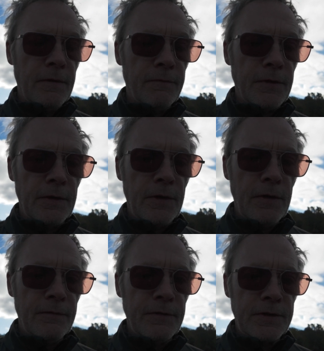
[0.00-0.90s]
for the
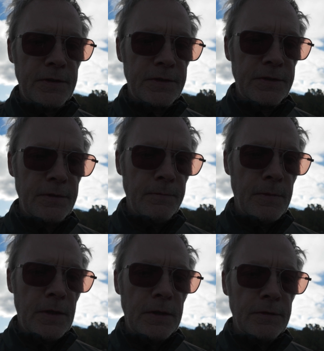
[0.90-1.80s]
nervous system
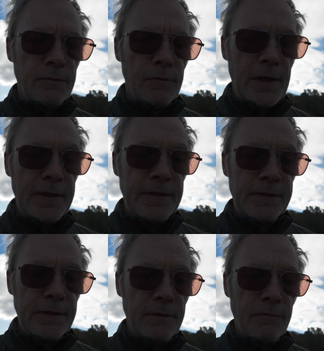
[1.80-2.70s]
to
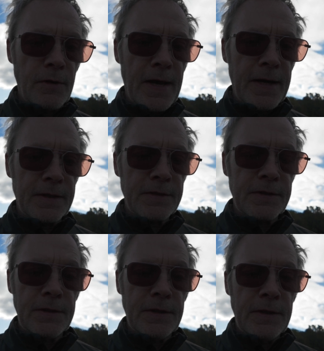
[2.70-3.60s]
release and
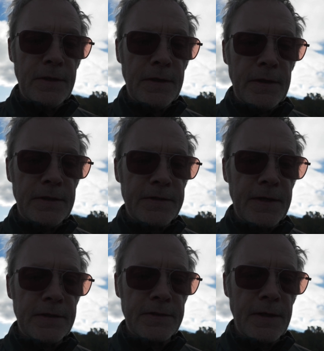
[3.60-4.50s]
relax. It
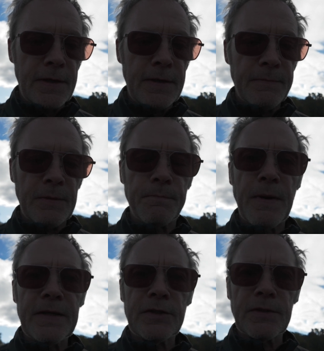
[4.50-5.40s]
takes time and
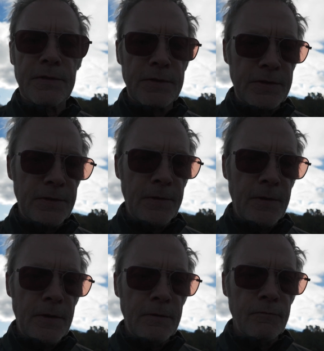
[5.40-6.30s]
patience,
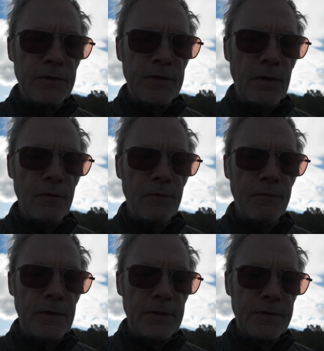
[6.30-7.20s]

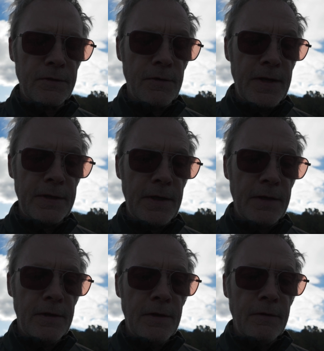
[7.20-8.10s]
resolve and
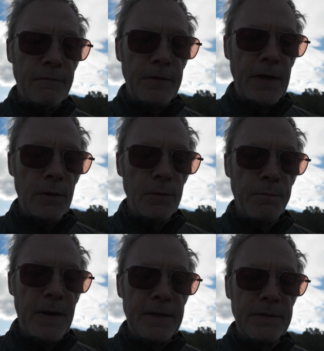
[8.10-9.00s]
surrender for the old
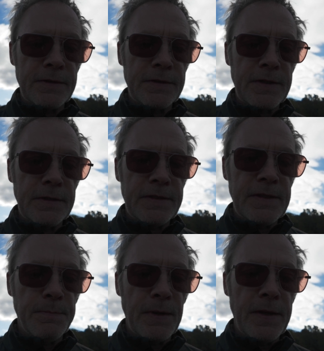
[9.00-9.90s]
patterns
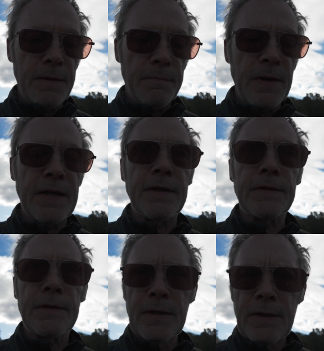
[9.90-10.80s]
deeply
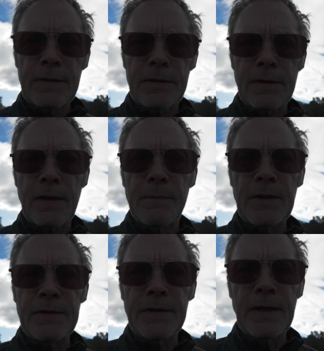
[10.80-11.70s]
embedded to come
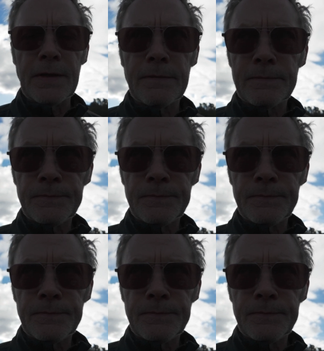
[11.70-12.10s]
undone.